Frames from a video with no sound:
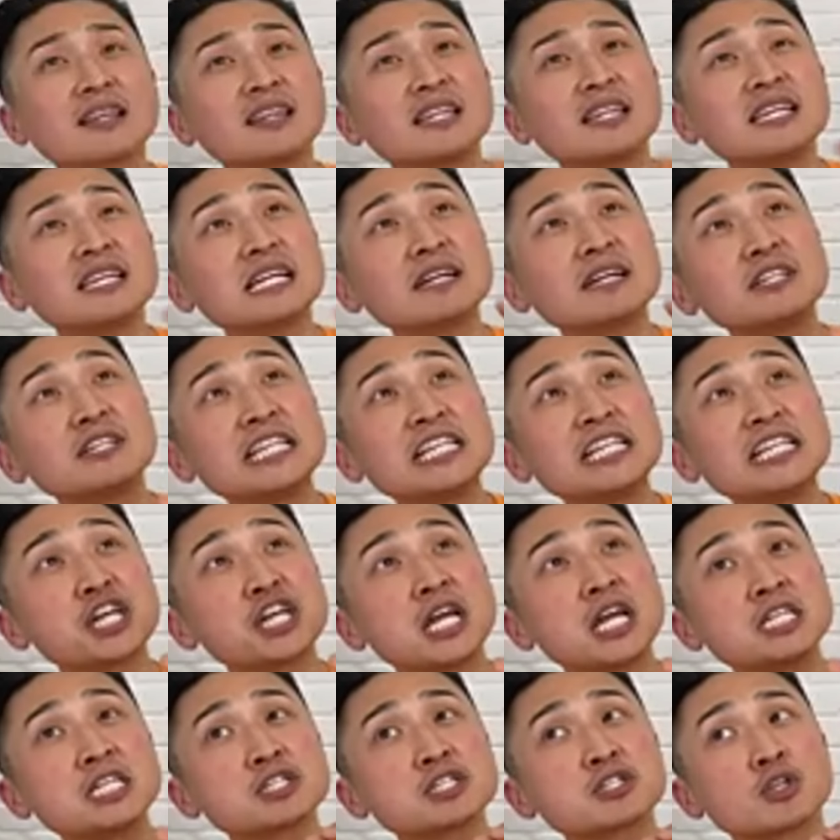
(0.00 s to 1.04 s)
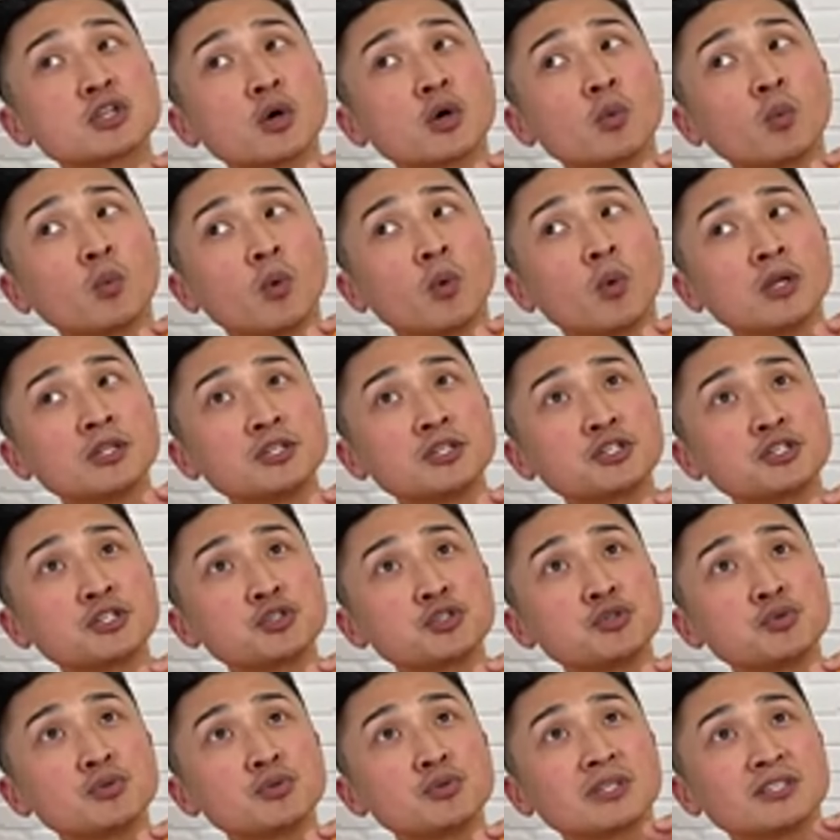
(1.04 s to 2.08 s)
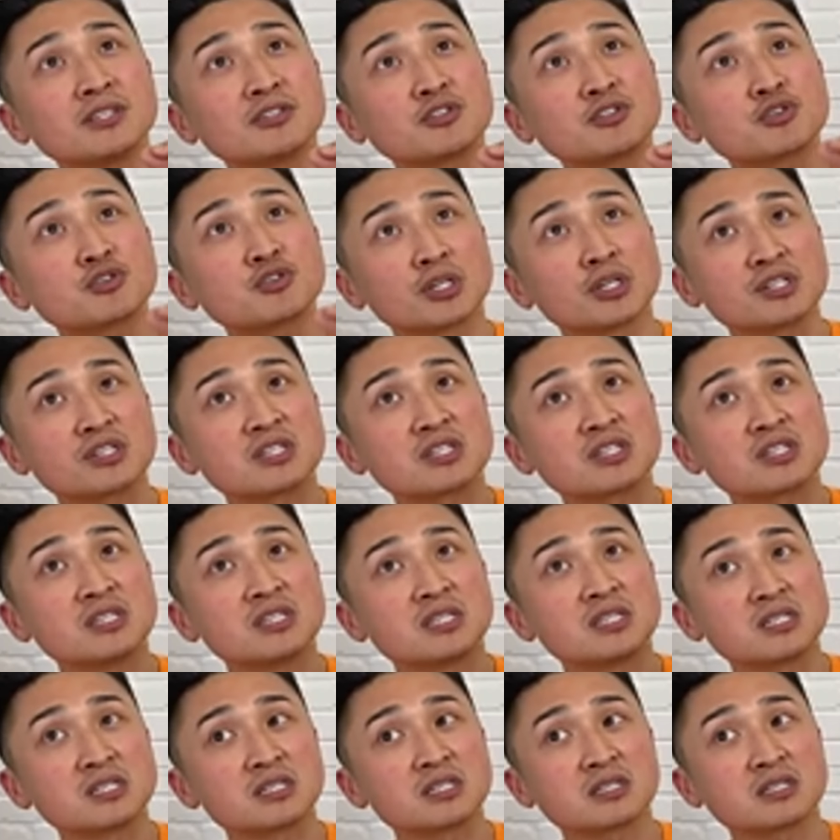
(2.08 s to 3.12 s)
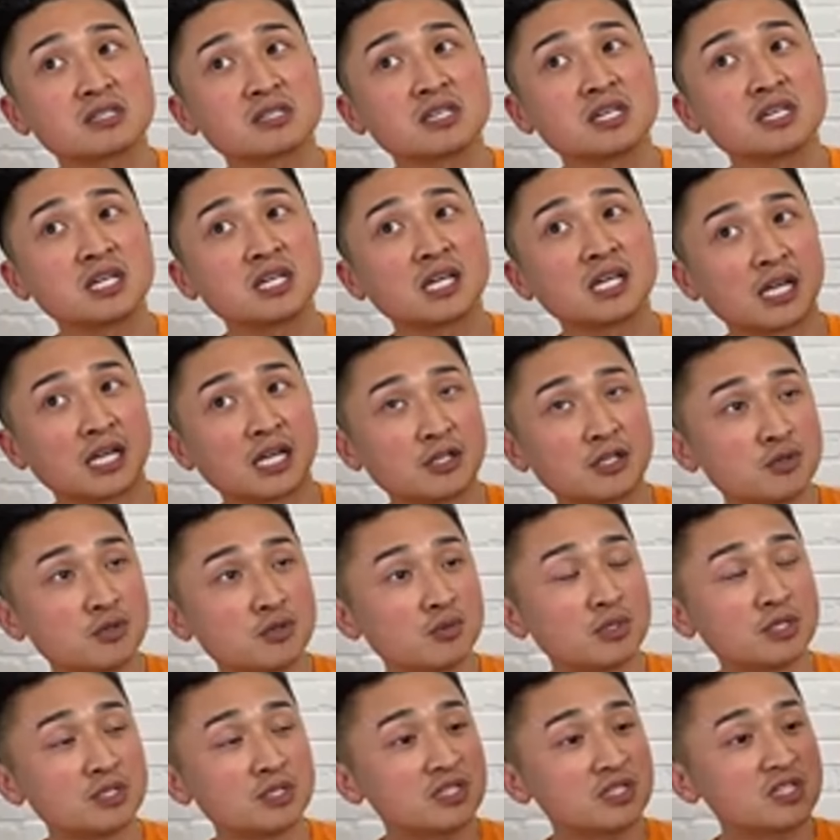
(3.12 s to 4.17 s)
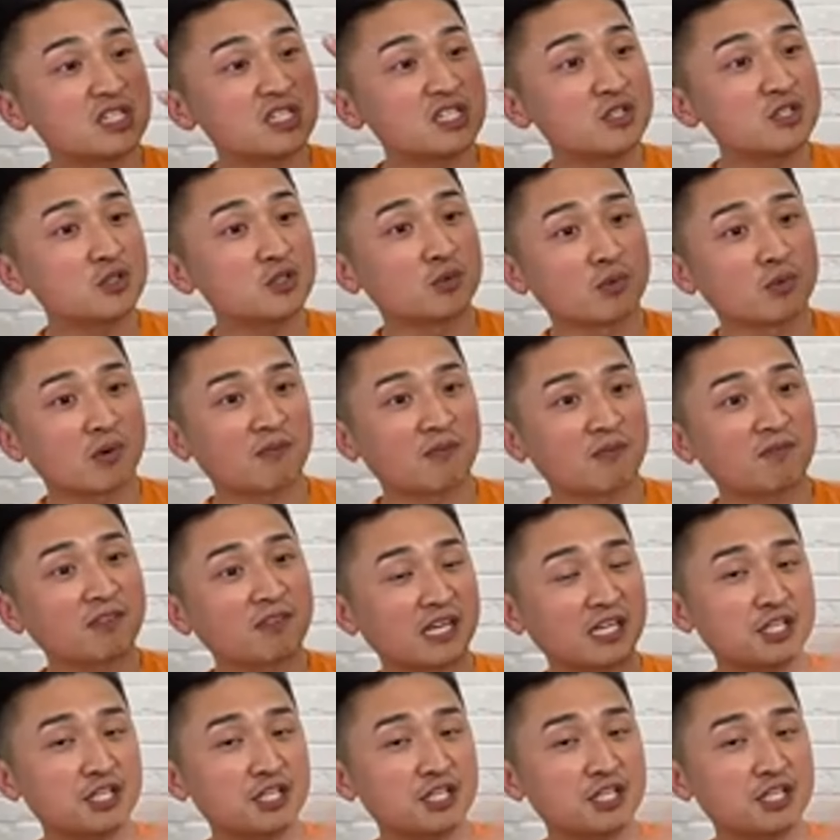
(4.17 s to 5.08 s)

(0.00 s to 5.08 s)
everything changes though once you can trust in this thing and you can see your reflection back at you.